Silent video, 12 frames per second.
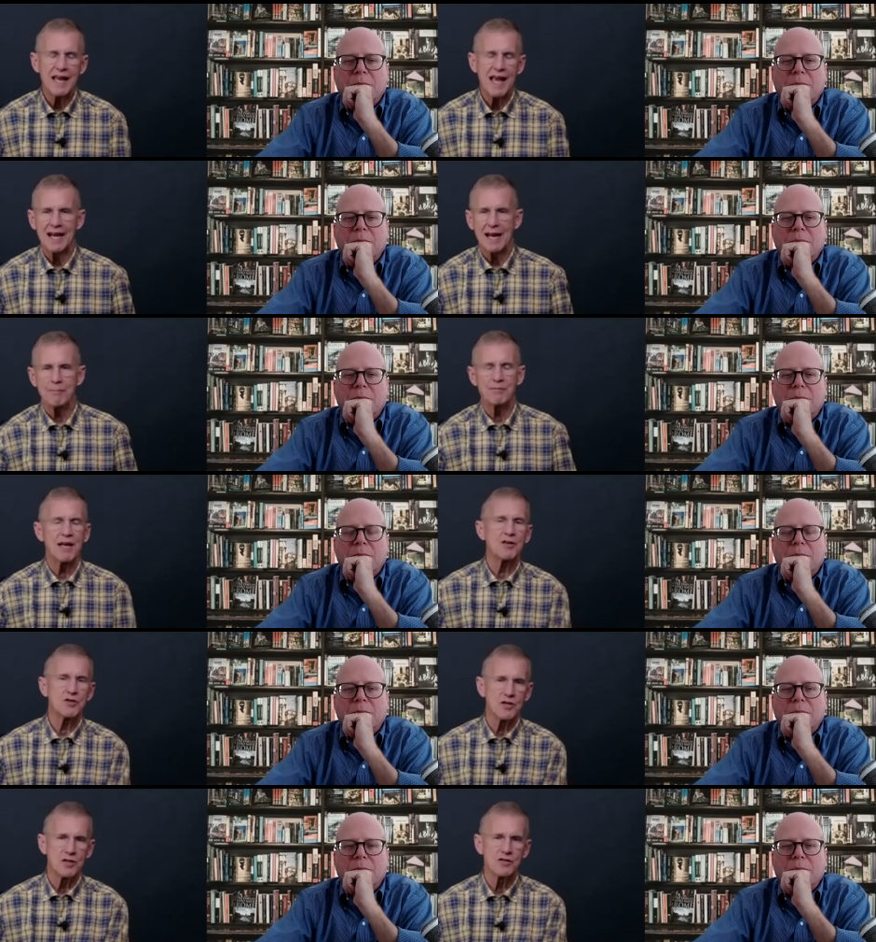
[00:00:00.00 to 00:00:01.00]

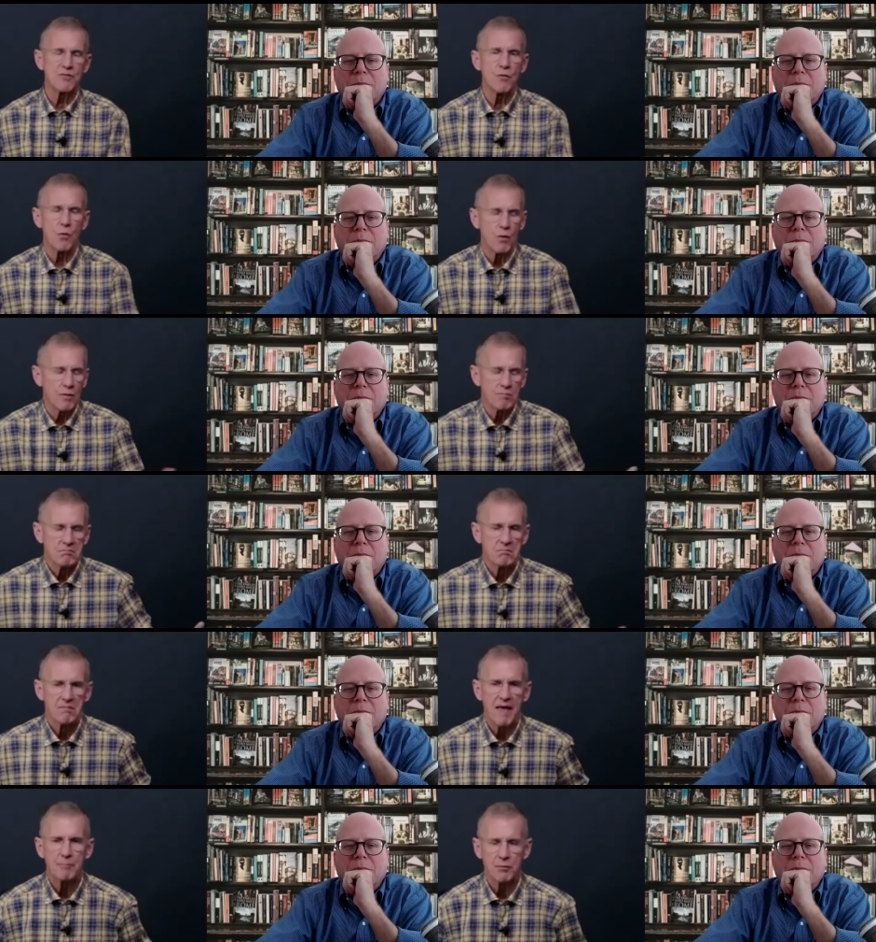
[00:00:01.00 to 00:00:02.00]
Speaker 1: adaptations for
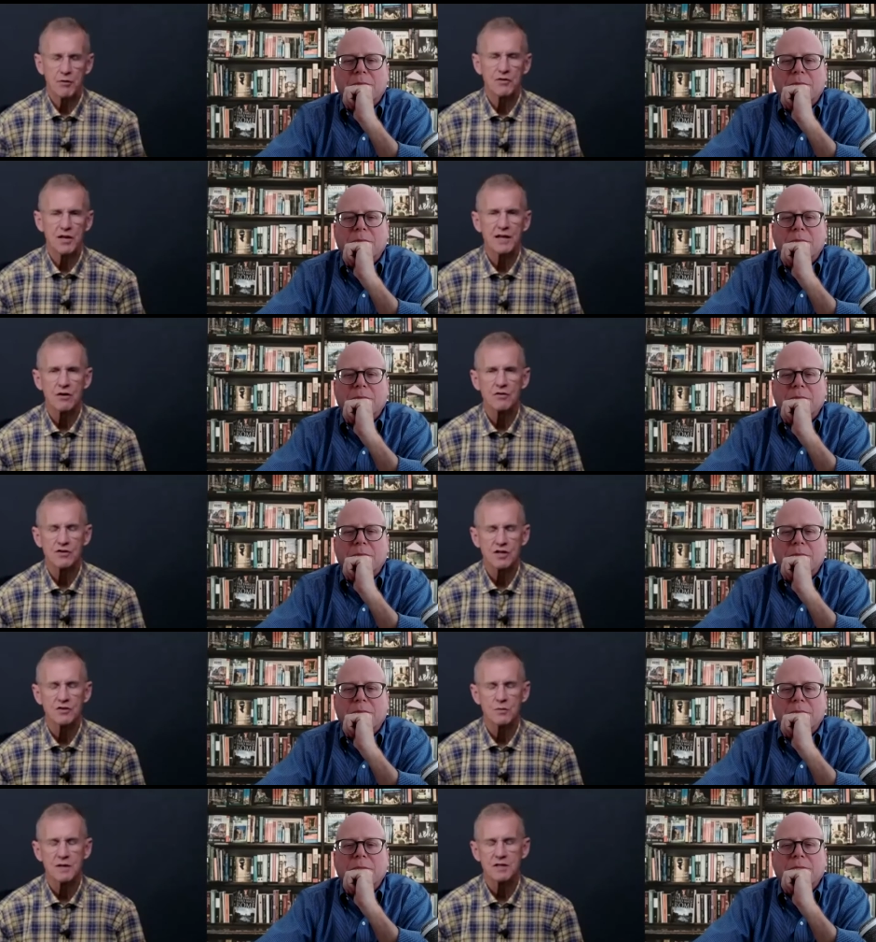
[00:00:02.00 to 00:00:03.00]
that particular
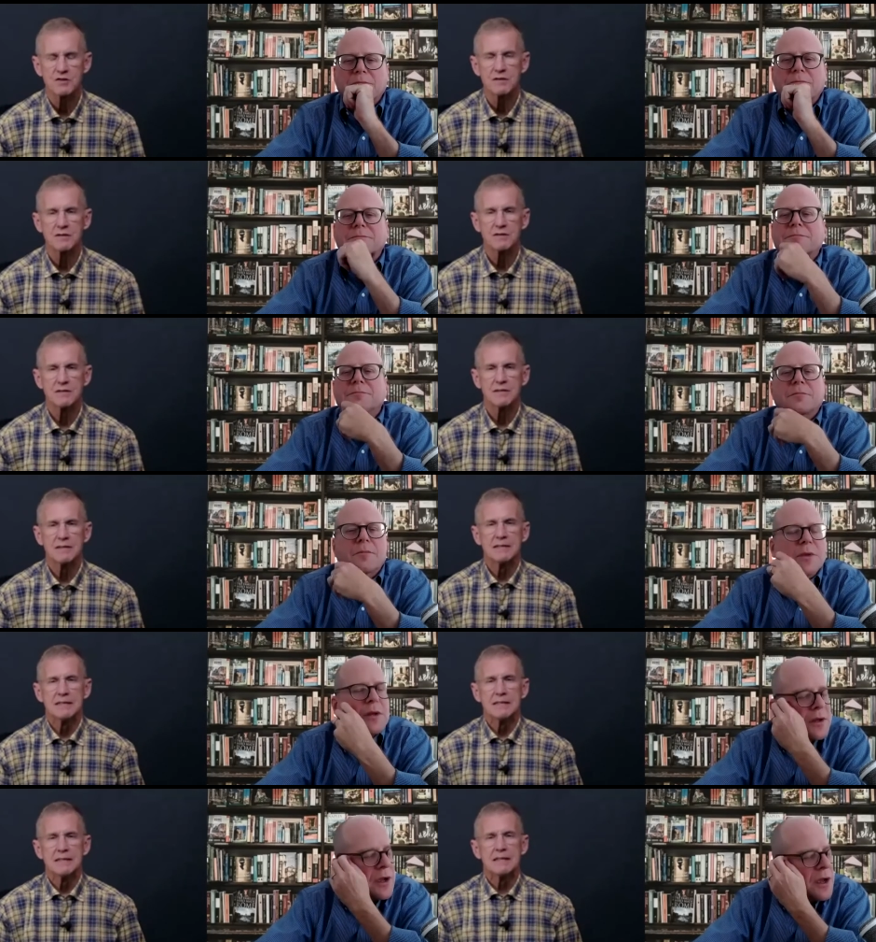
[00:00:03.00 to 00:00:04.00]
situation.
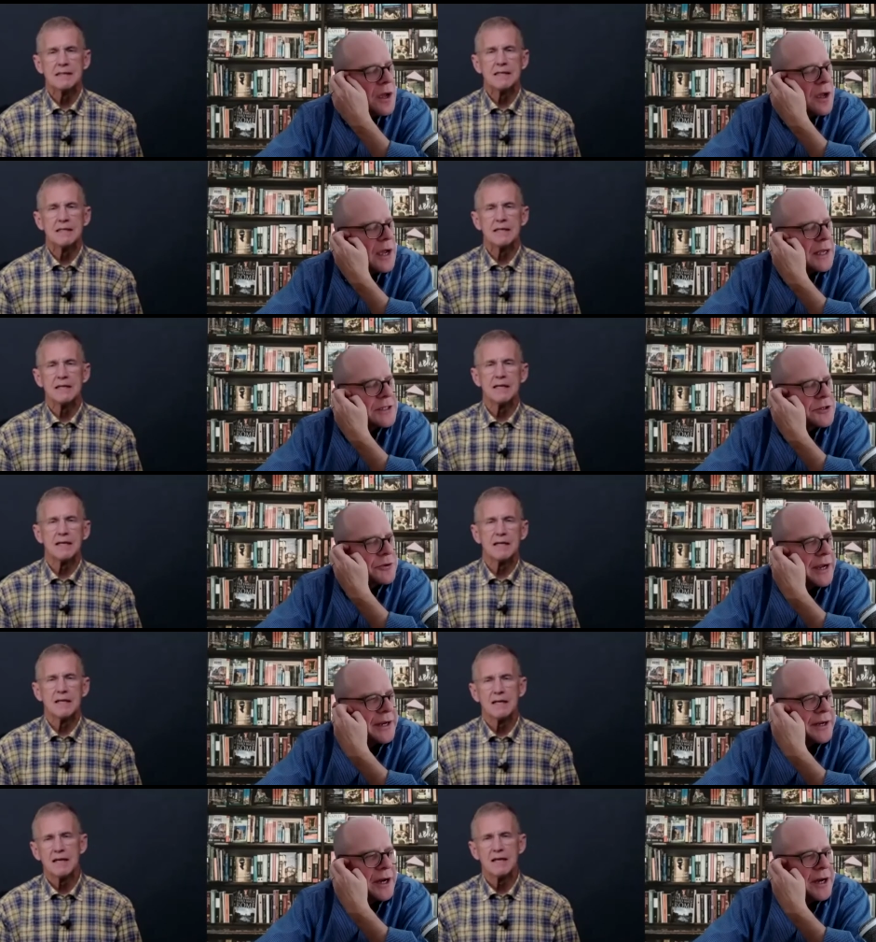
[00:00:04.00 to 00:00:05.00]
Speaker 2: That's
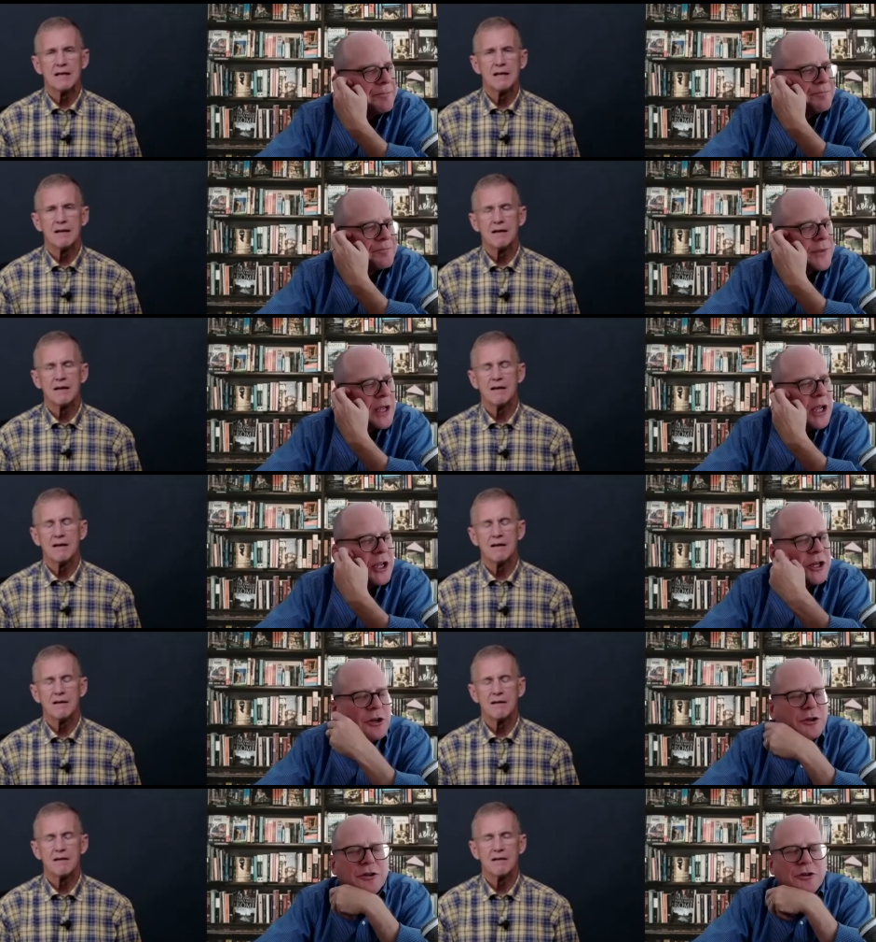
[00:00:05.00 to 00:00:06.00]
great. Um, you
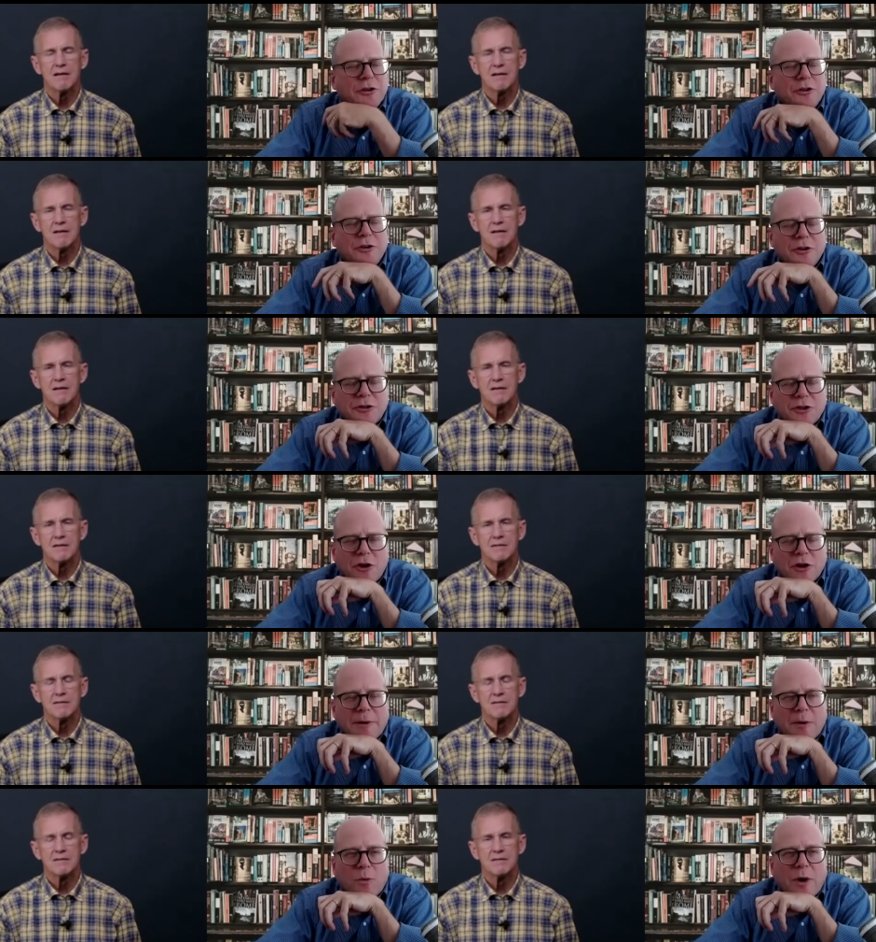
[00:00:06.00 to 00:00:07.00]
know, you, you talk
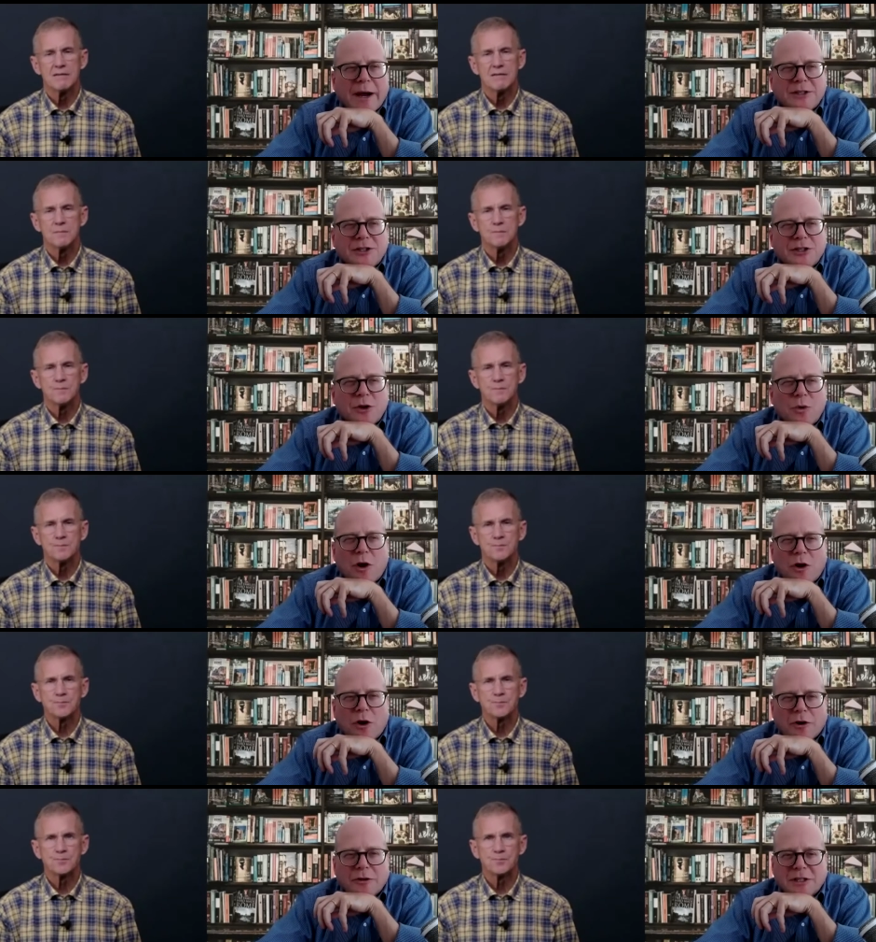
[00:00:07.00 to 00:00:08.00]
about why it's so
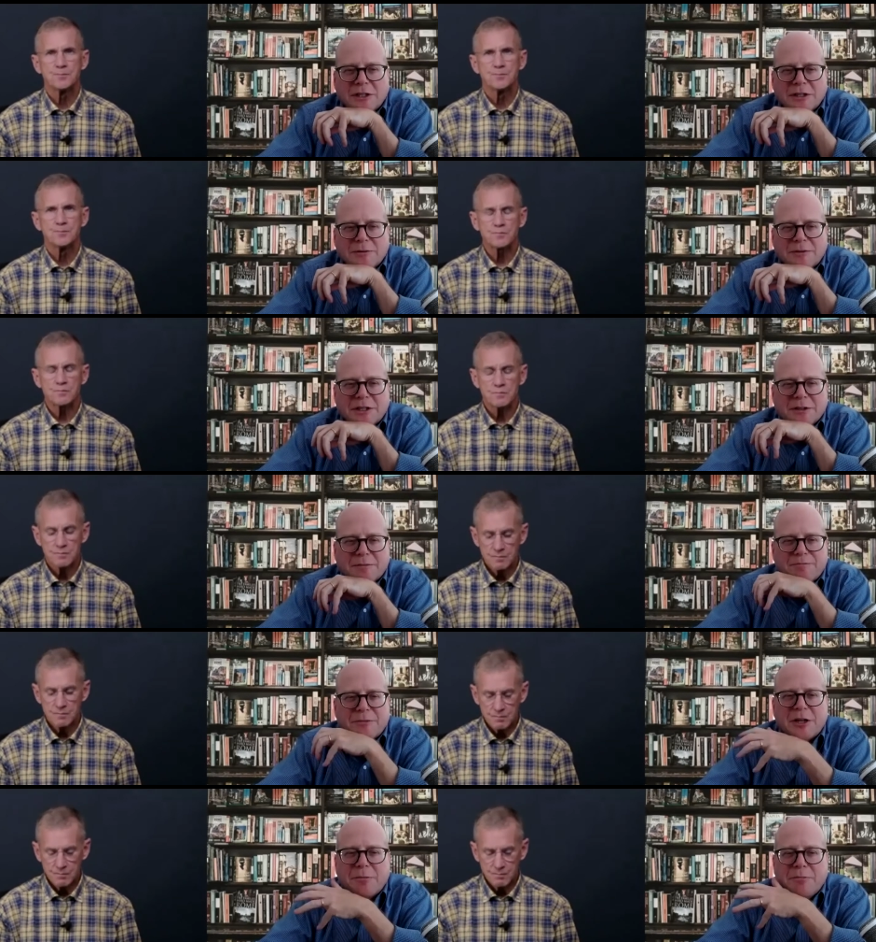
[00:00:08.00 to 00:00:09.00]
hard to to
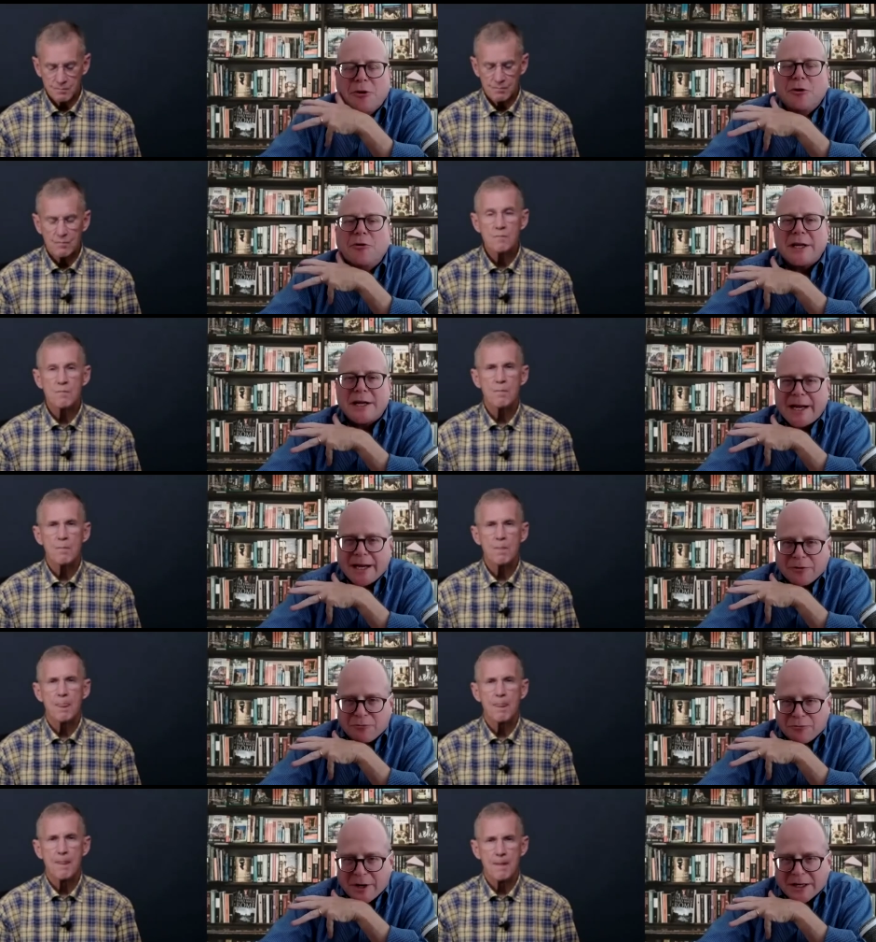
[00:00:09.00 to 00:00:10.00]
communicate
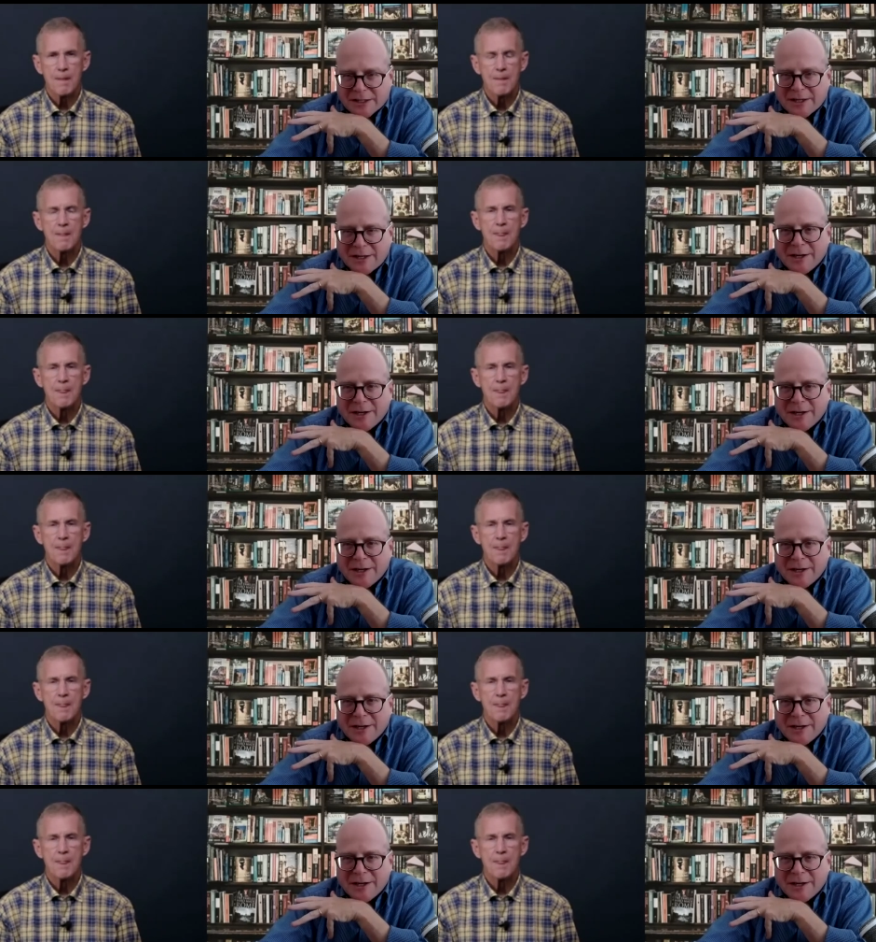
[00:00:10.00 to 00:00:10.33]
risk,